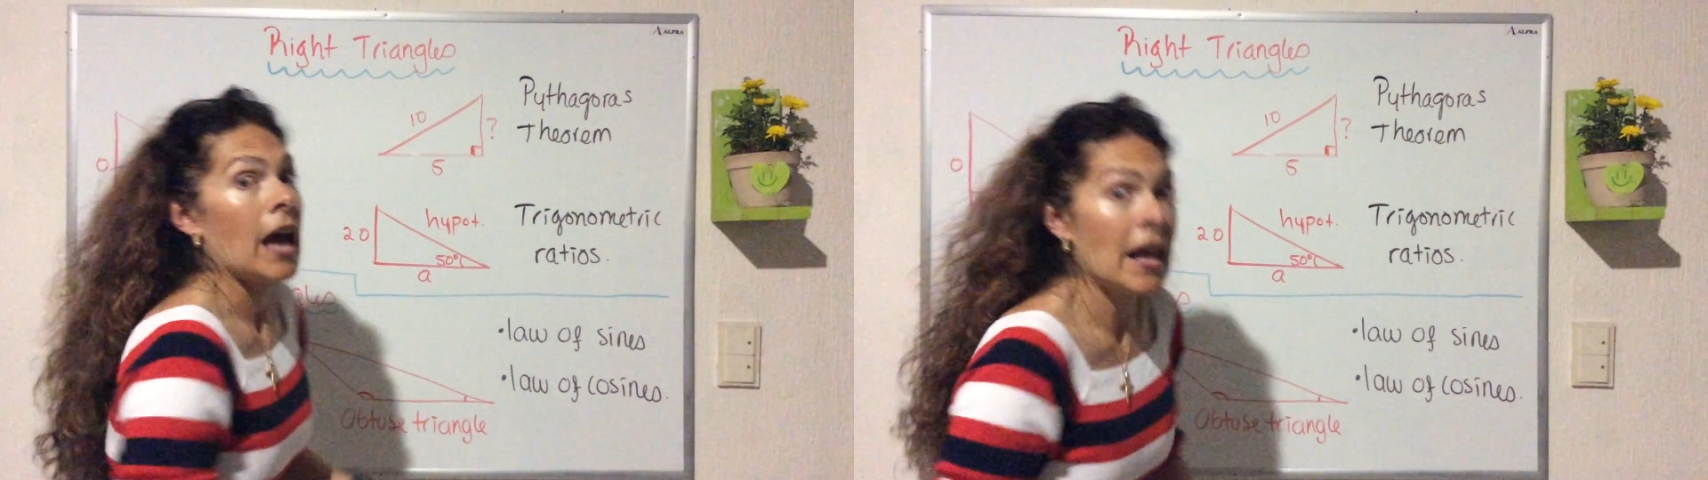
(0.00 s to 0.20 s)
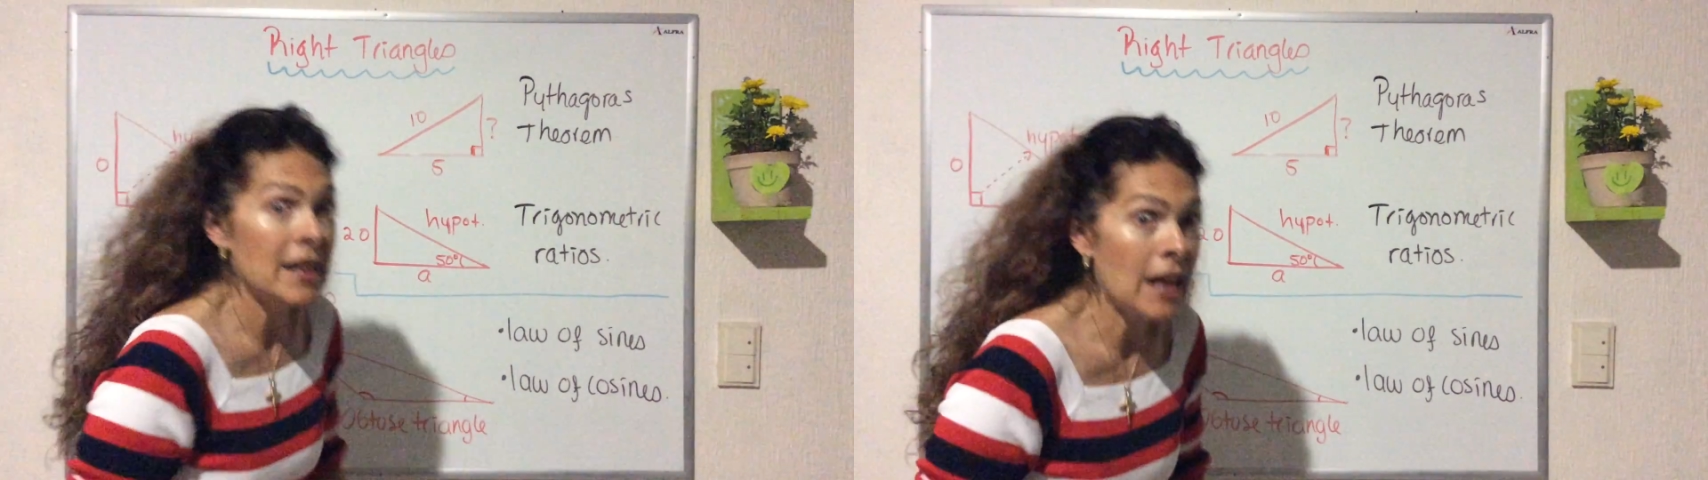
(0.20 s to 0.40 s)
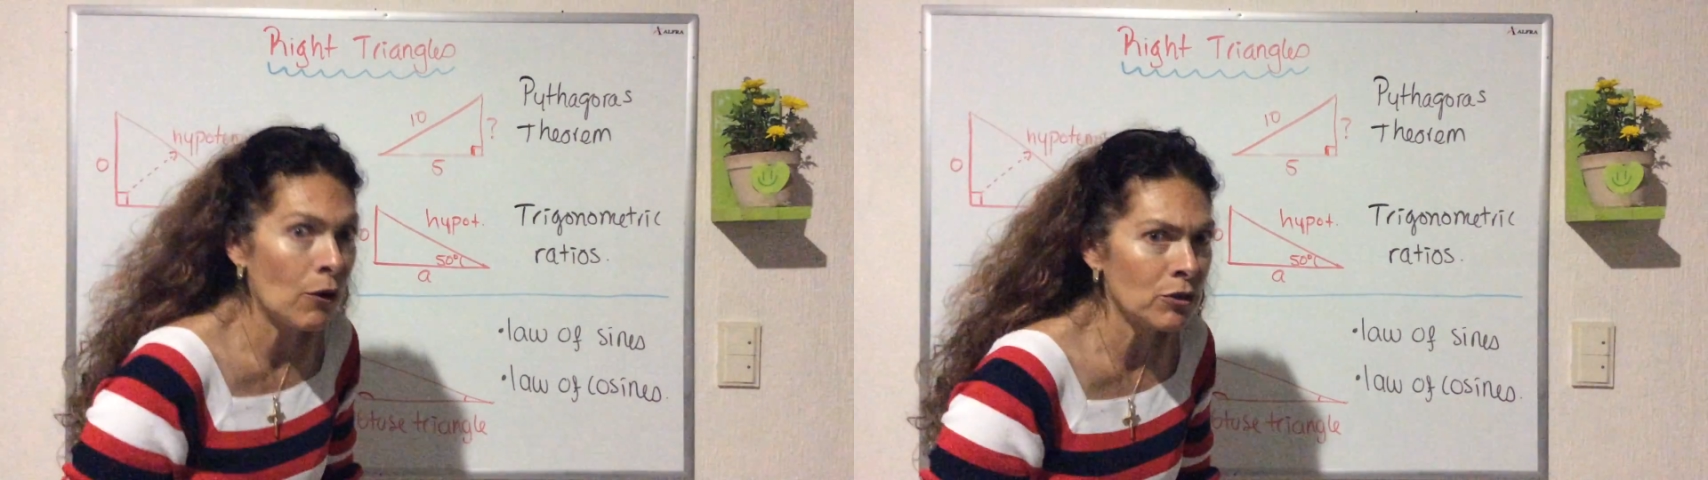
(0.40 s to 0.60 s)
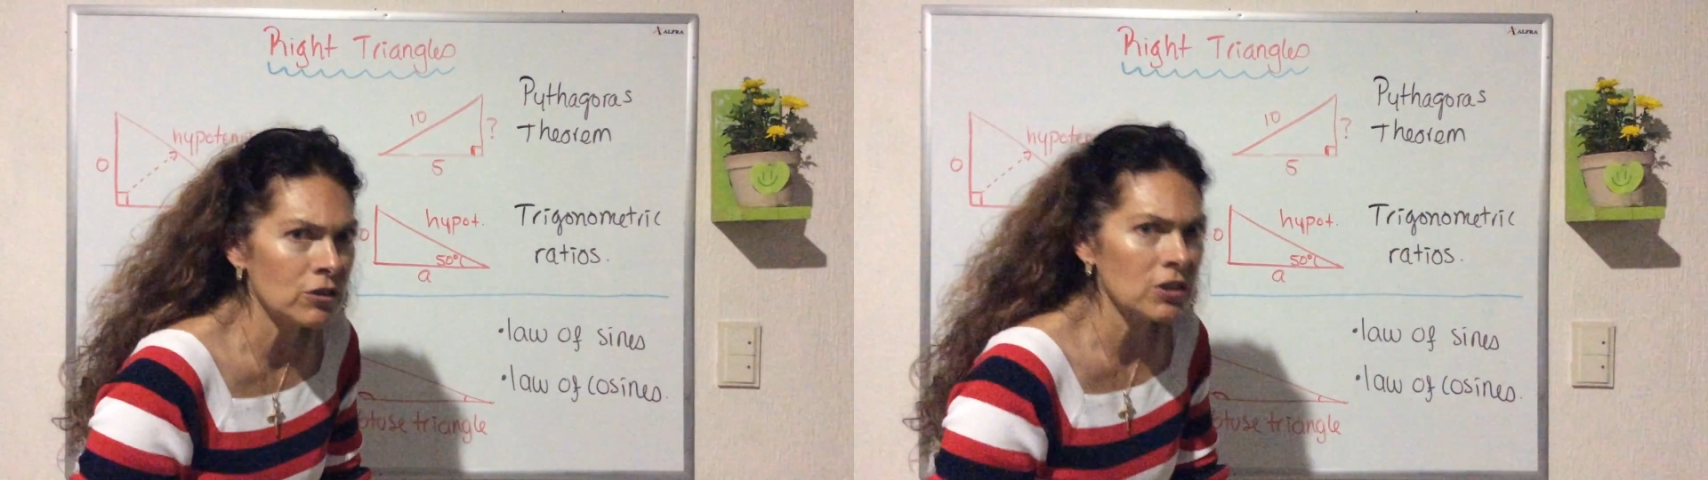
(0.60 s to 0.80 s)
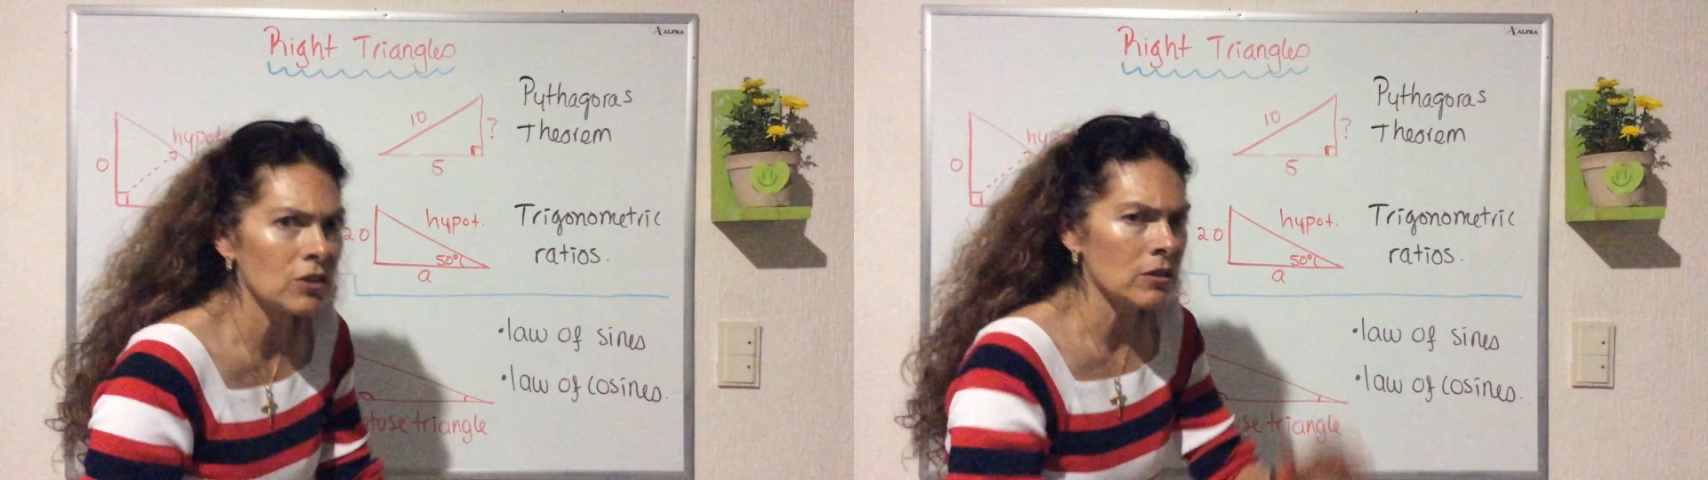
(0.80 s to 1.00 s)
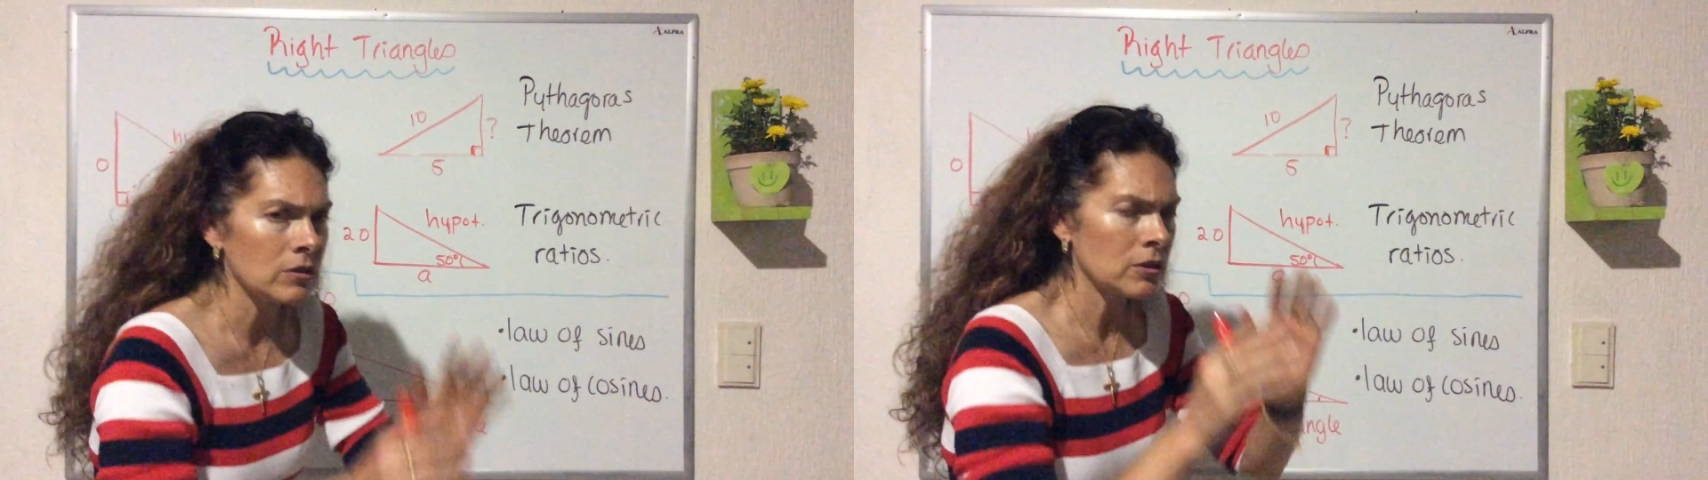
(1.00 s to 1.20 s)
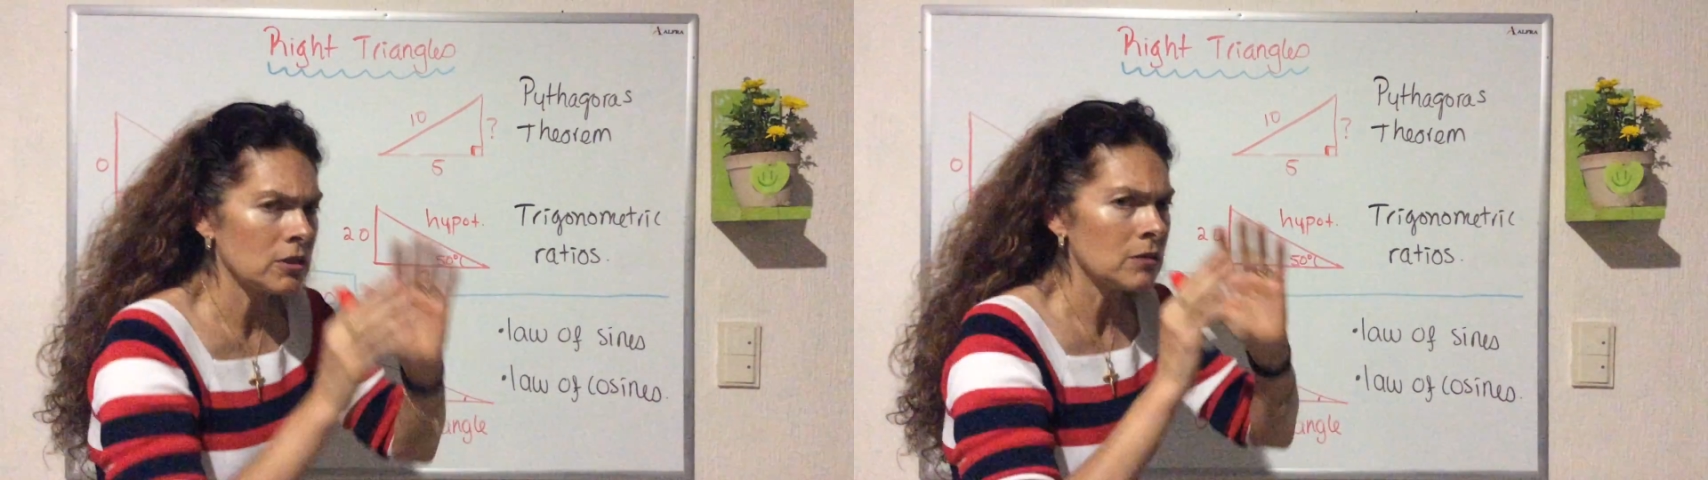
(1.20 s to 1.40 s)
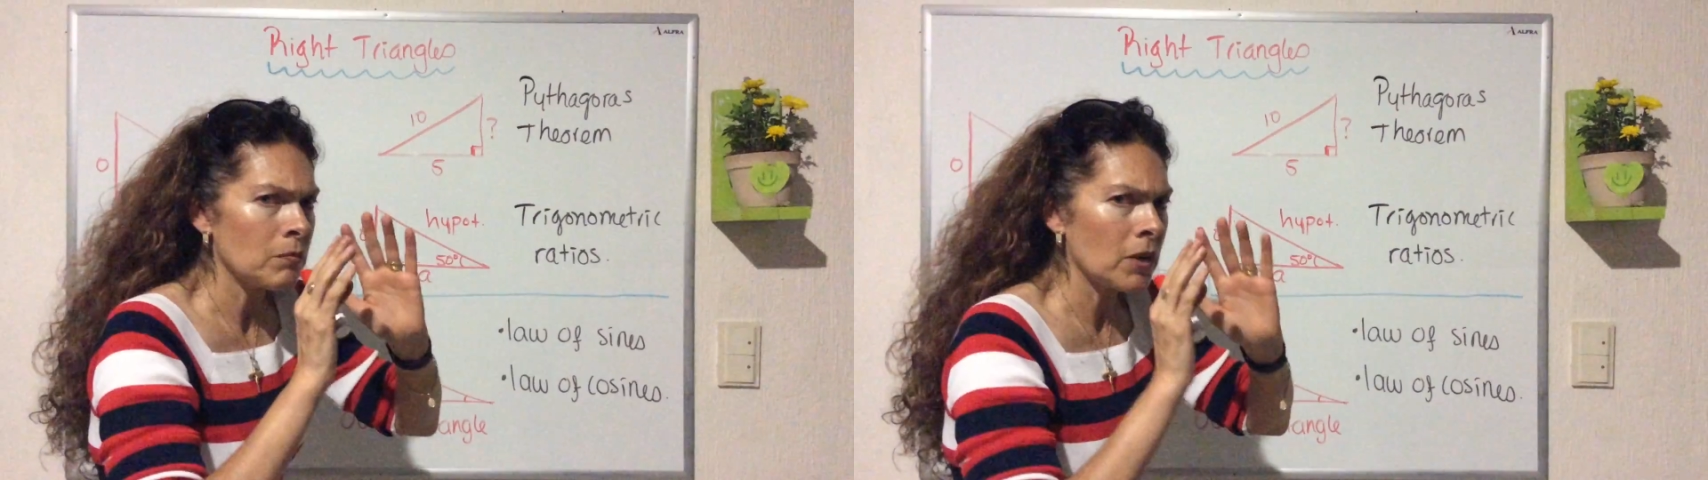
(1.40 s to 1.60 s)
And now, dear students,